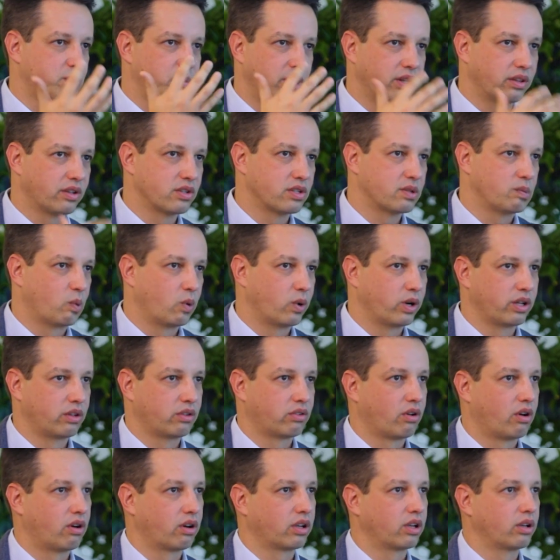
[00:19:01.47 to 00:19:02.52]
spent this morning
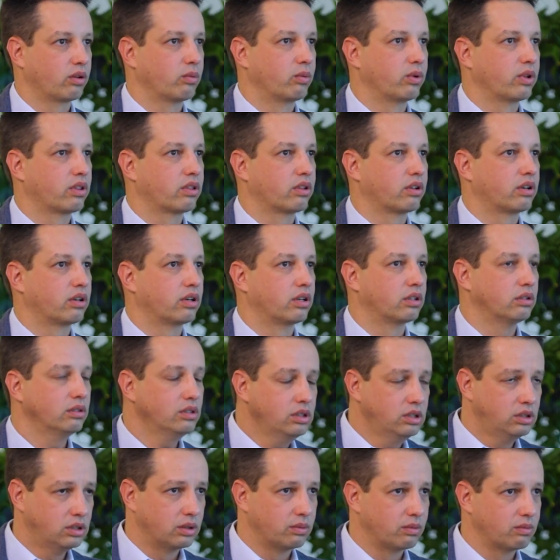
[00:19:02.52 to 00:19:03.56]
talking with our
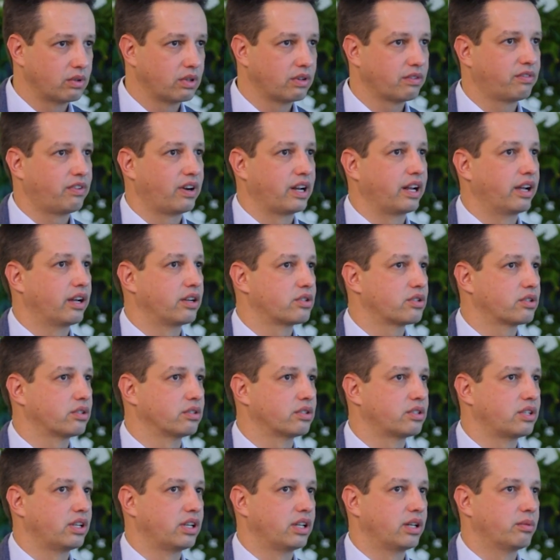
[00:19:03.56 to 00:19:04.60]
financial
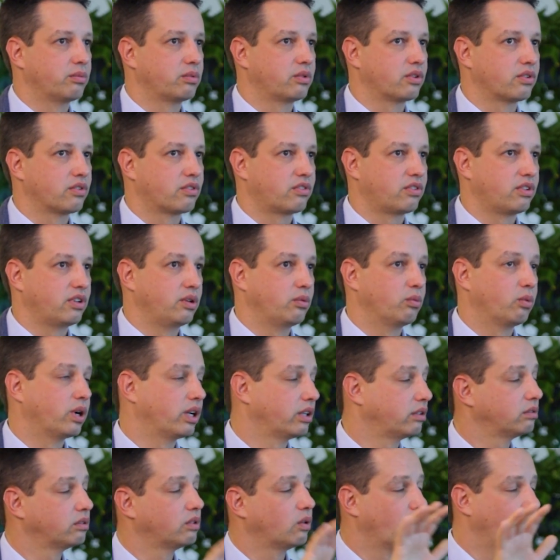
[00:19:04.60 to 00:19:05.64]
team to see
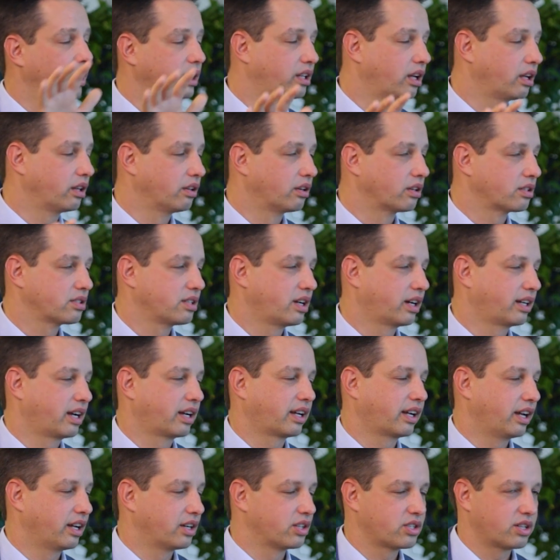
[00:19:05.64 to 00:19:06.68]
what that looks like. I
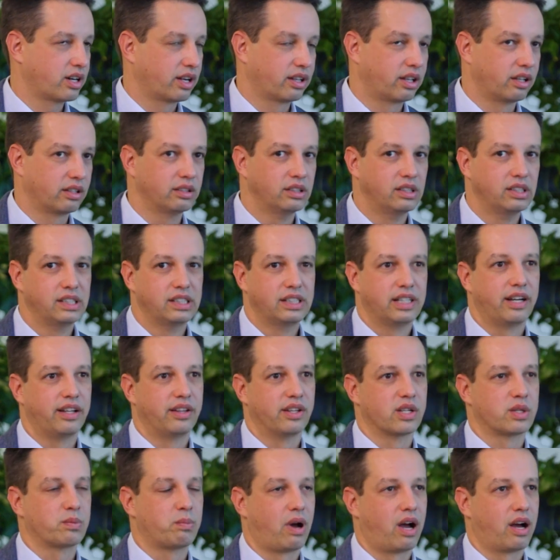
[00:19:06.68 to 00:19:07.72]
can't share that in
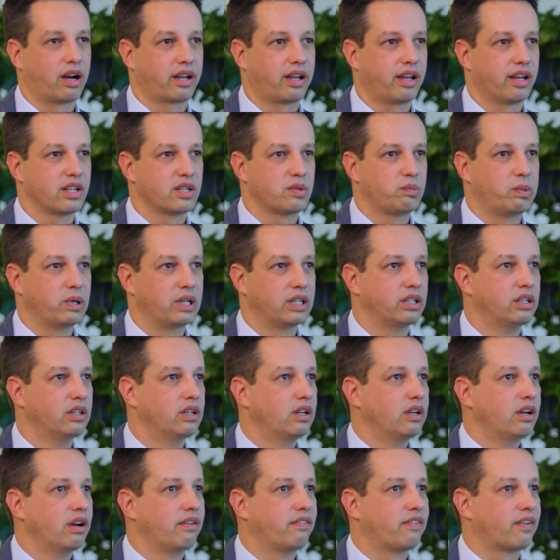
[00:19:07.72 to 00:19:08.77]
this podcast, but
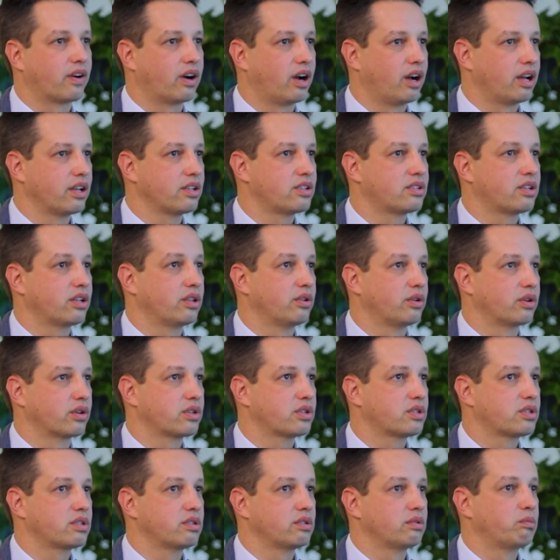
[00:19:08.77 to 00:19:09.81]
for us, it
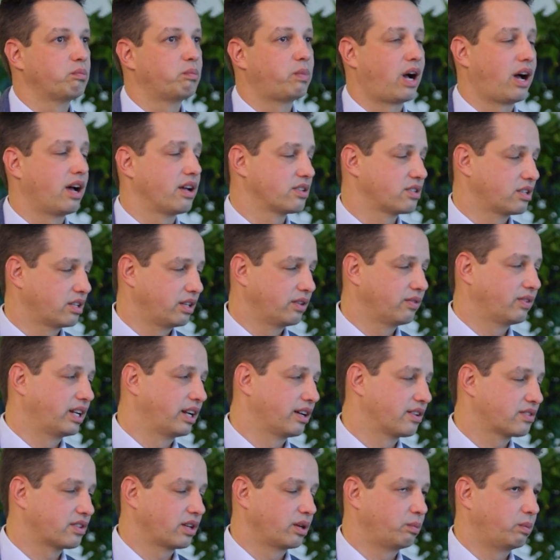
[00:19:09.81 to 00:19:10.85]
looks positive
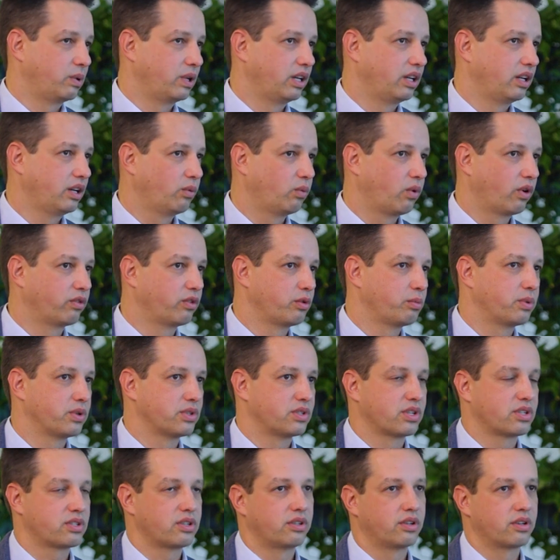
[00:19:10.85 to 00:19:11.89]
at SAP where we
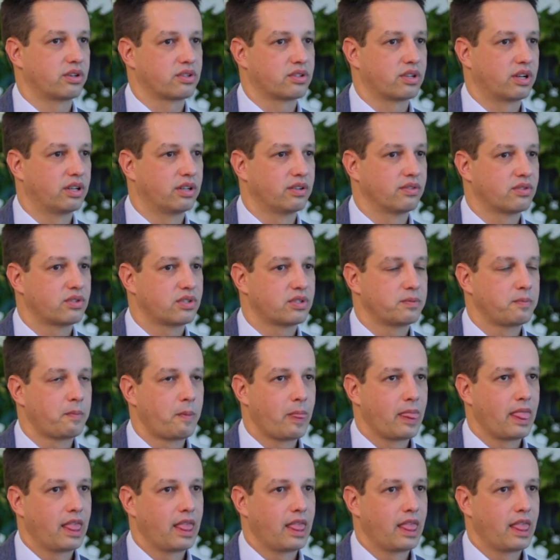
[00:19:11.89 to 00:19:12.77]
position ourselves.